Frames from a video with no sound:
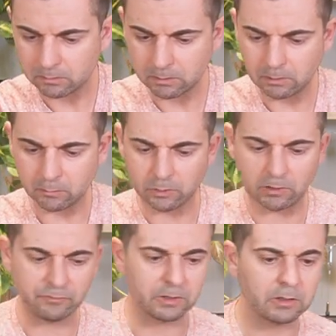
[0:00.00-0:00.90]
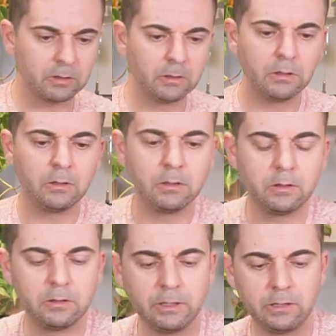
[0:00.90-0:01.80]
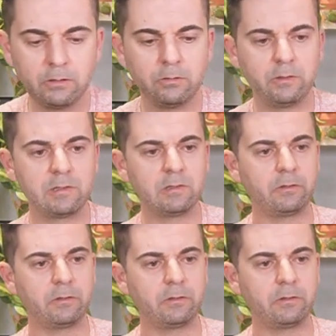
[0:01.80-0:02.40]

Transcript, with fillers: Okay, perfect. Now this